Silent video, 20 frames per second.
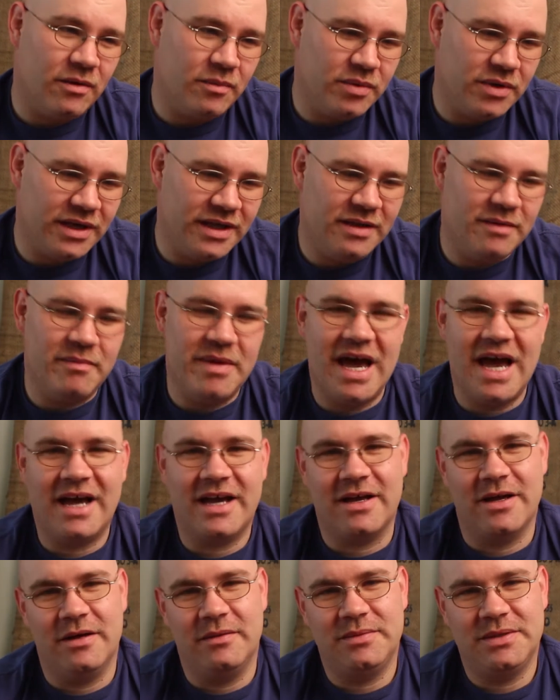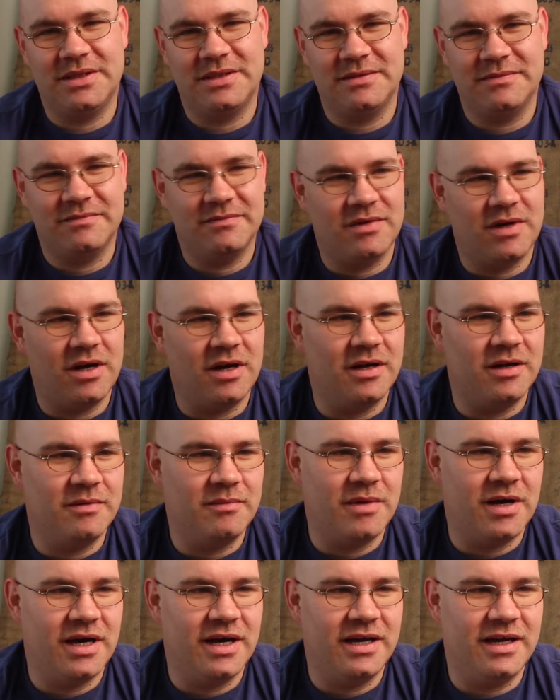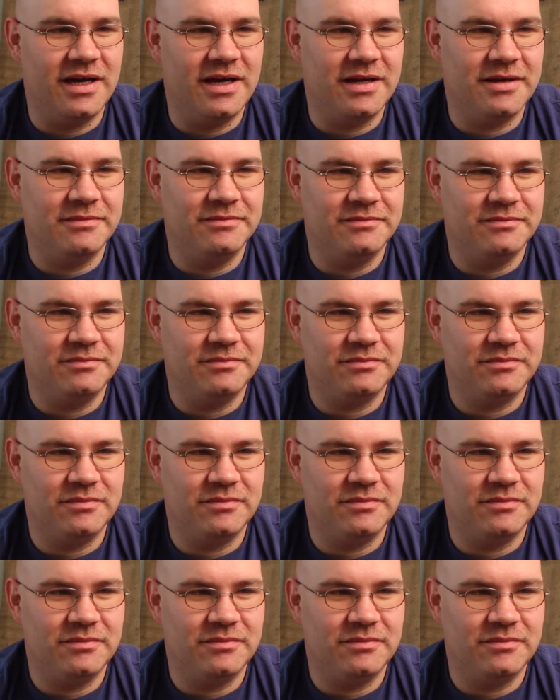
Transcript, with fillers: I'll play the backups on my uh,